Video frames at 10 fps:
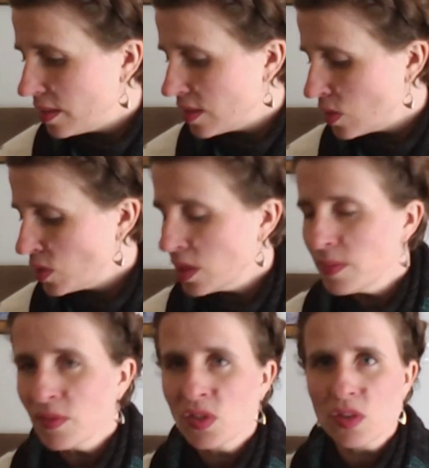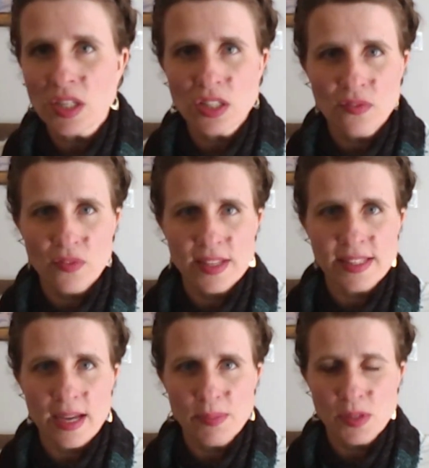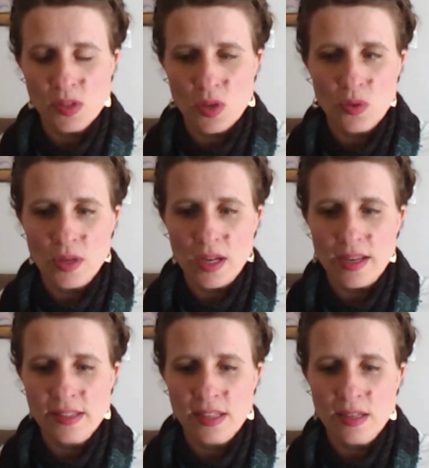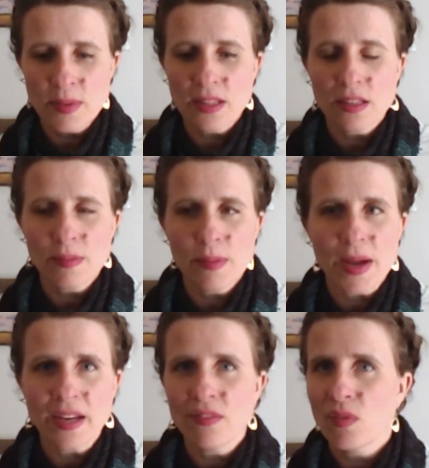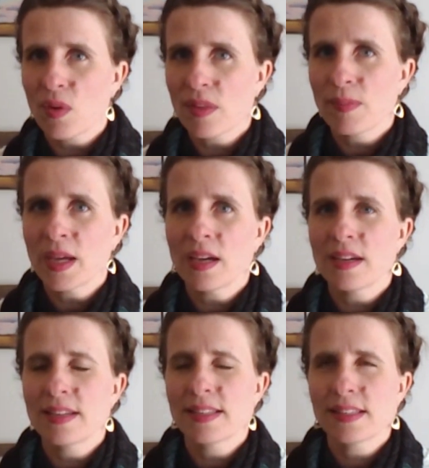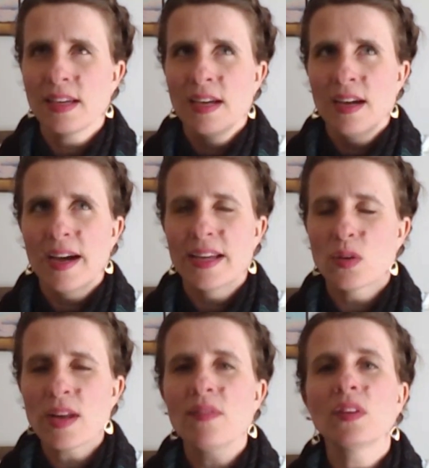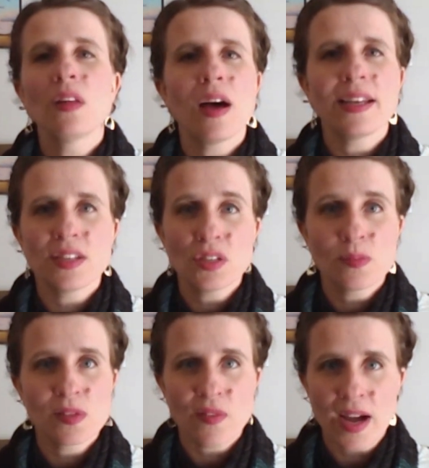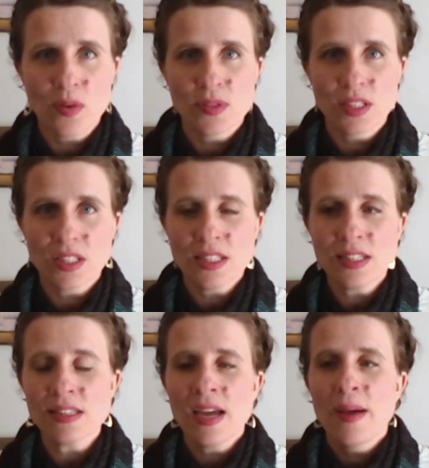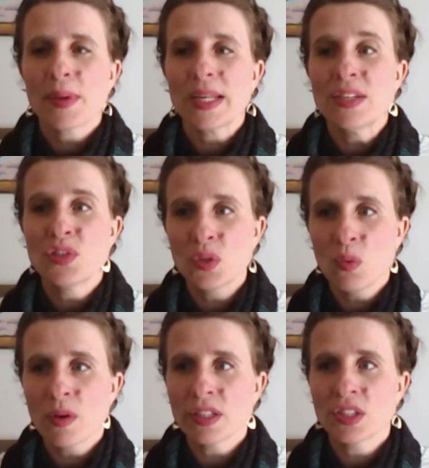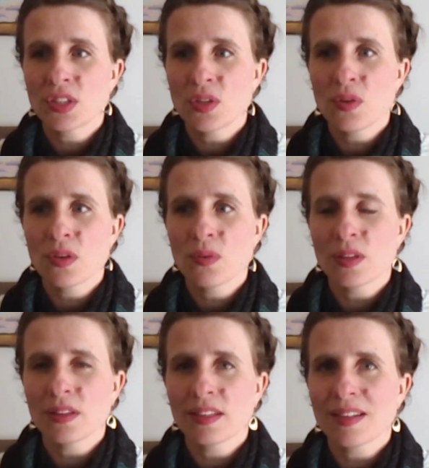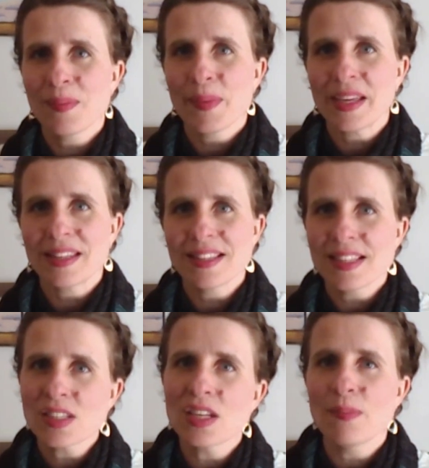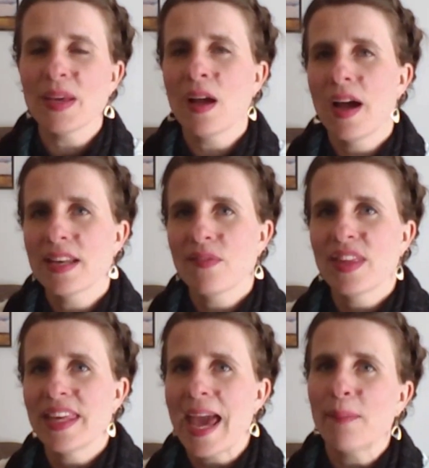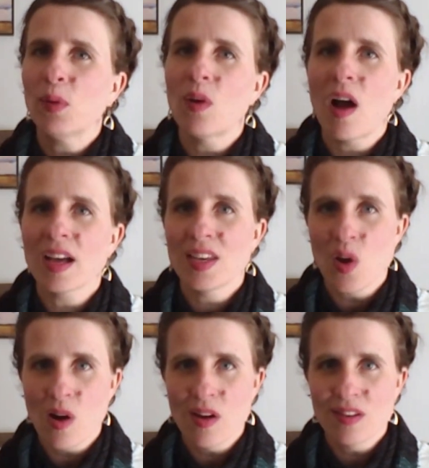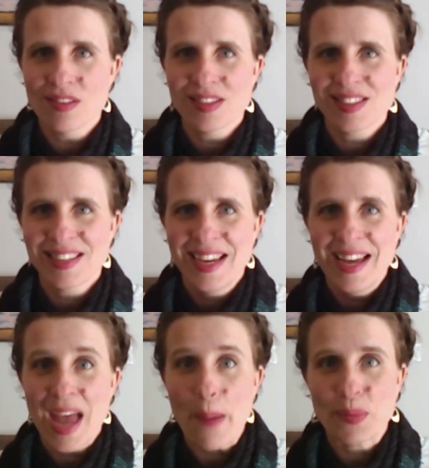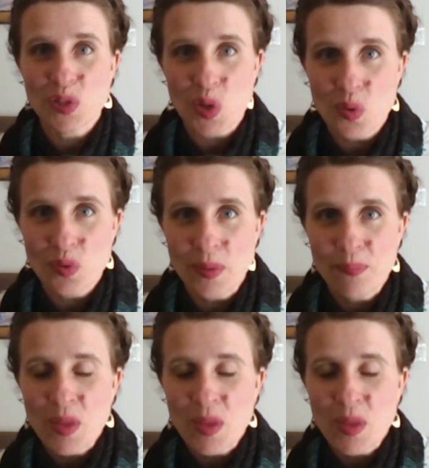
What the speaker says: So in terms of structure for this episode, it's going to be a little bit back and forth because I don't have a lot in terms of acquisitions, but I do want to show you a little bit. This is going to be kind of the Amarok Yarns episode.